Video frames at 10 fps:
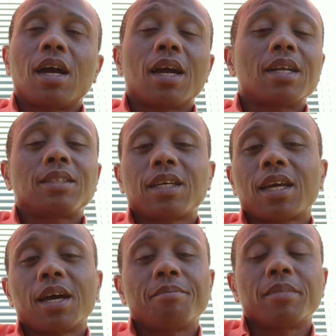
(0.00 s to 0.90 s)
I gotta
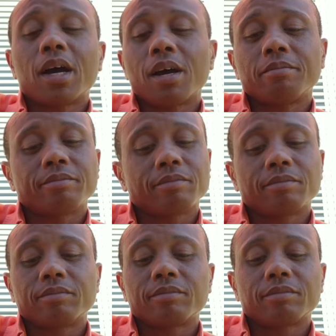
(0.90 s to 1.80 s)
say I'm
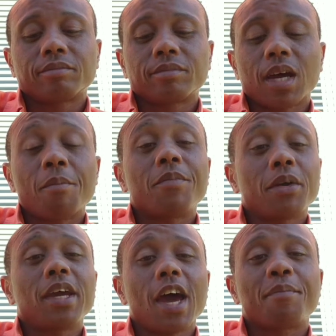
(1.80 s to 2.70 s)

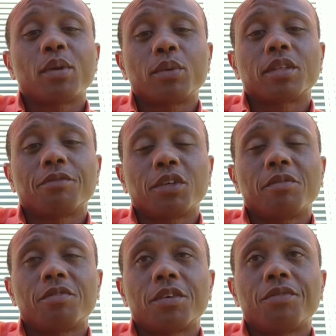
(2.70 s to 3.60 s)
very happy with the
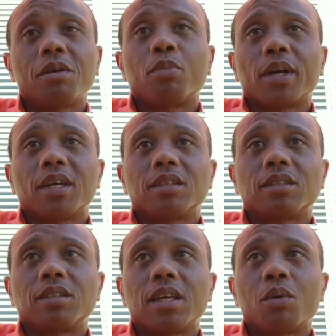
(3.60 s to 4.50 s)

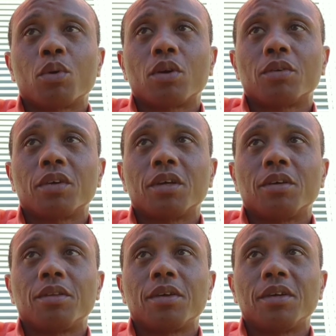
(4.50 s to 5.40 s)
V-brakes.
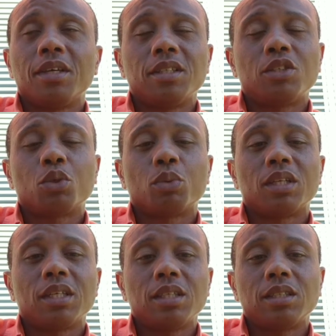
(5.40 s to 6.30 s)
They're easy to
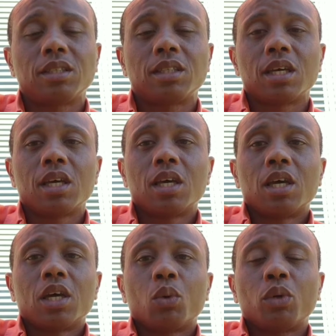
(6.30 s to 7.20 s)
release
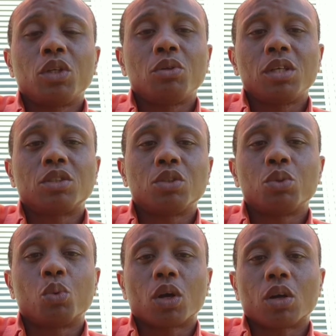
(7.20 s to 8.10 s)
when you need to
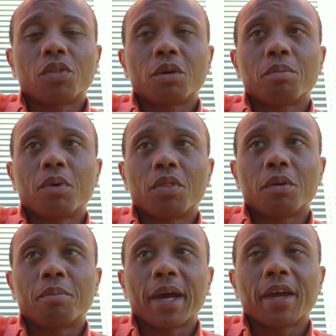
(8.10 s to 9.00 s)
do work on
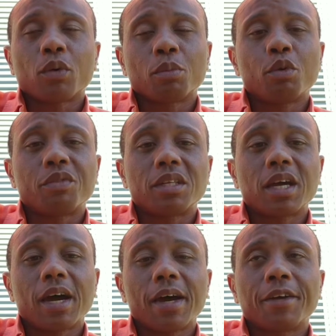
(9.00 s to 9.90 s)
the bike or remove the
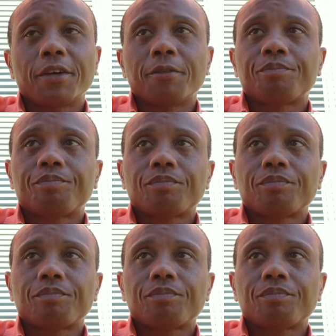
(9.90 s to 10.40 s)
tire,